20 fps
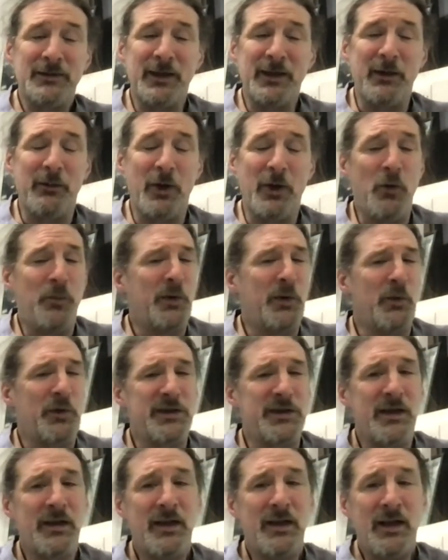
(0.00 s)
I hope it
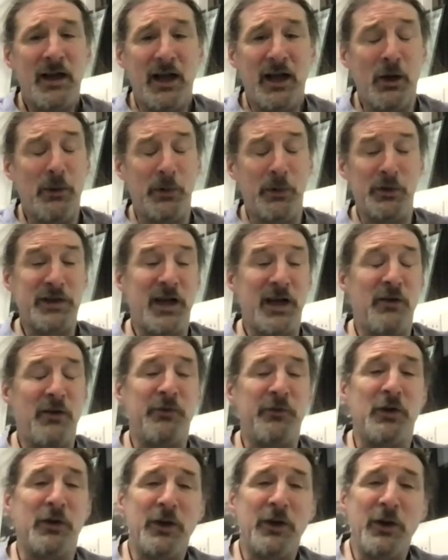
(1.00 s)
was I hope it was
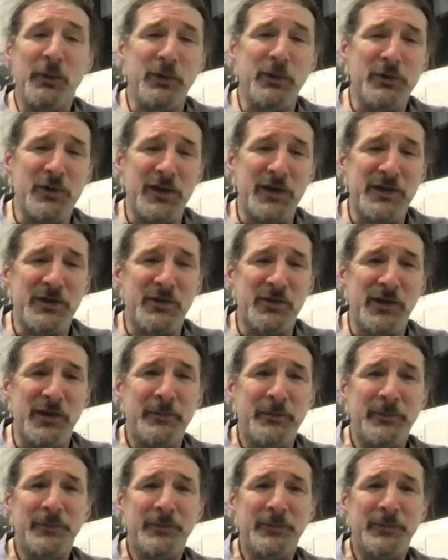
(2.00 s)
helpful. I hope it was interesting.